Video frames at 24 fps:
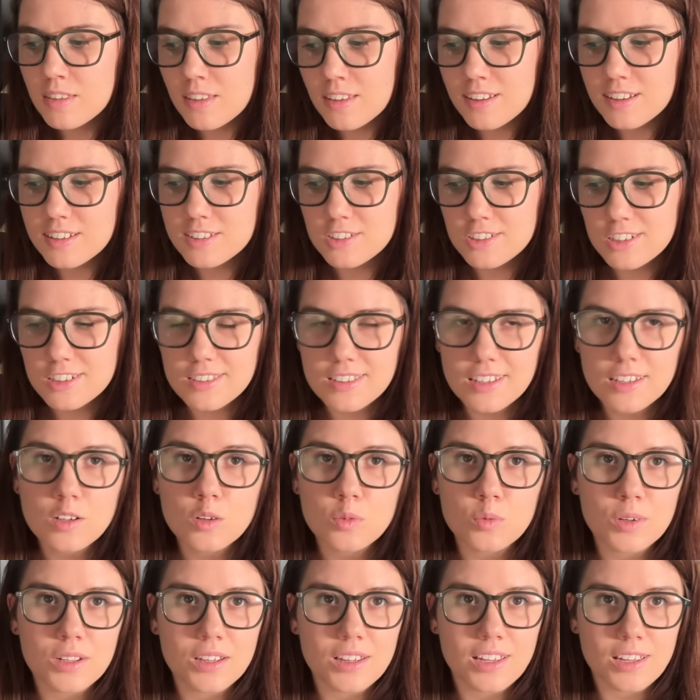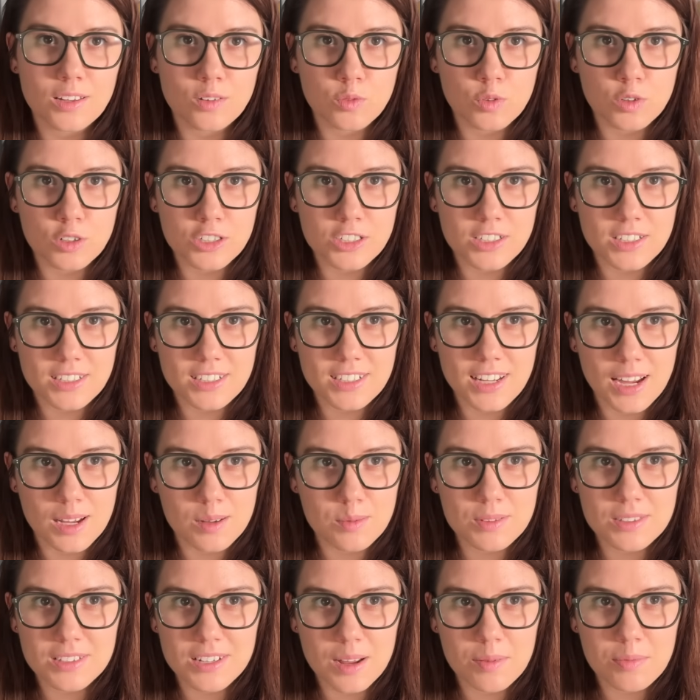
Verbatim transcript: it's just like a really unfortunate time step